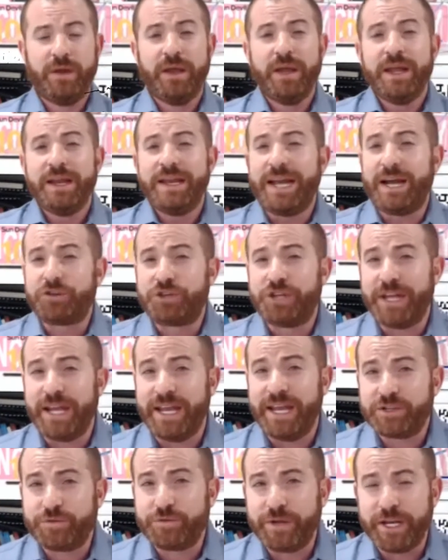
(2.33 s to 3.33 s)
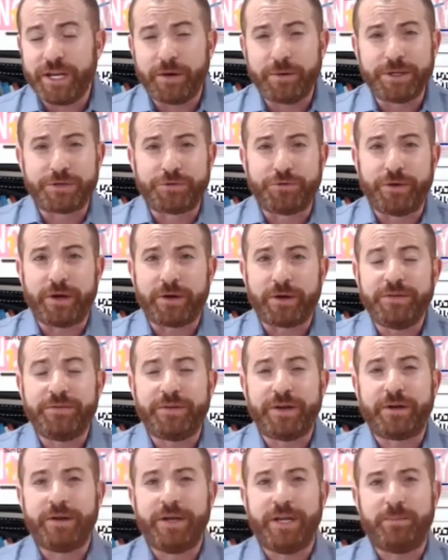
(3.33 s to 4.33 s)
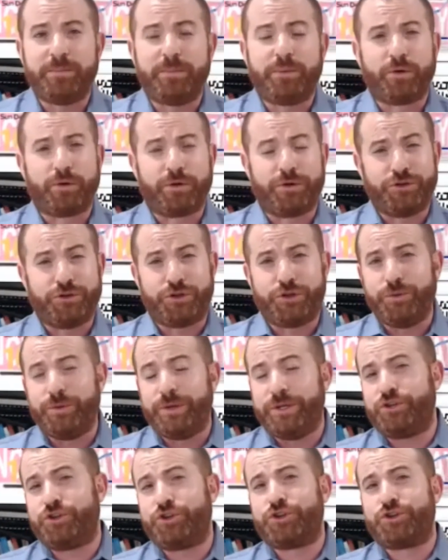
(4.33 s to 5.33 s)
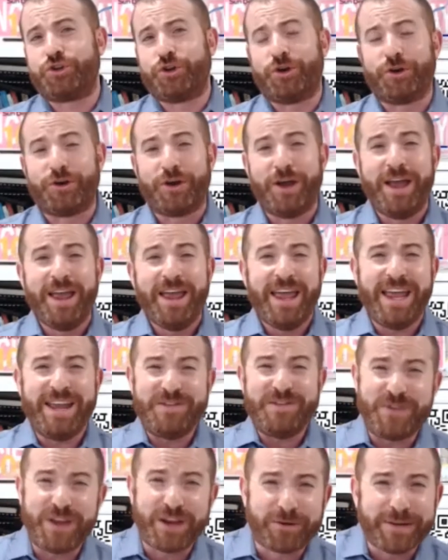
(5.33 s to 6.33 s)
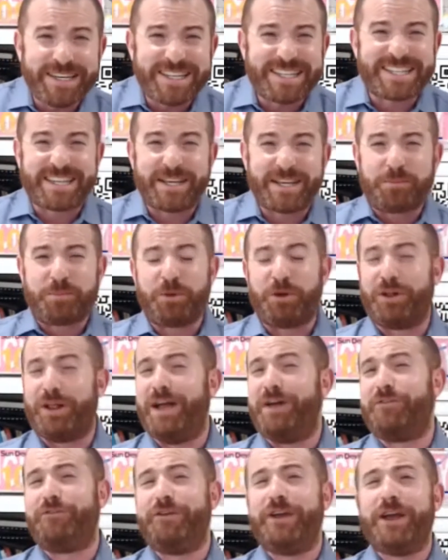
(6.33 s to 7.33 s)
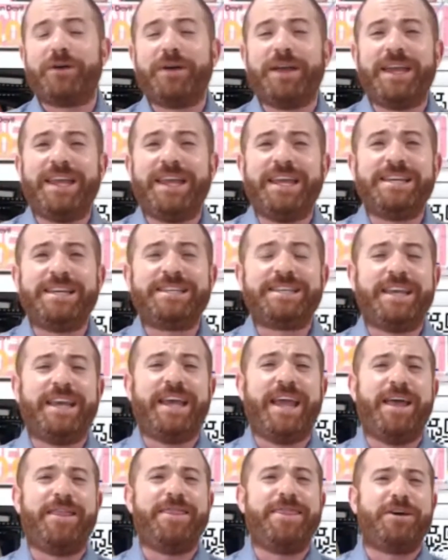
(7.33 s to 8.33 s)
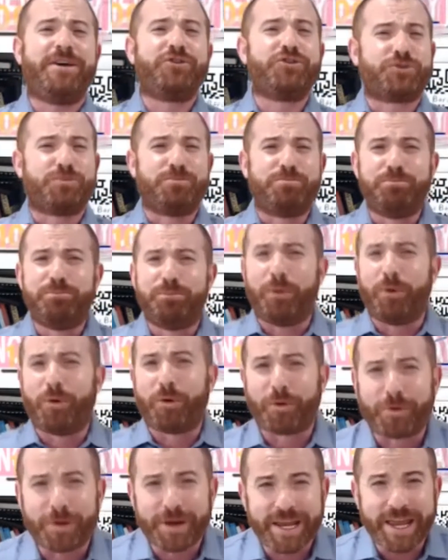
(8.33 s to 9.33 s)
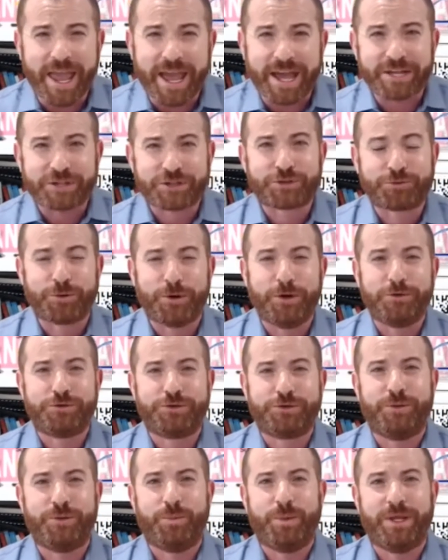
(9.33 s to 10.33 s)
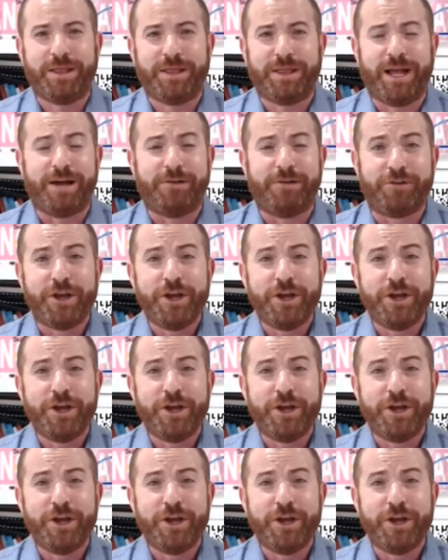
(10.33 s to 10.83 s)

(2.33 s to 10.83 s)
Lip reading: Now, today's video is very, very important to ensure a very simple, a very easy, and those boring escrows that we love.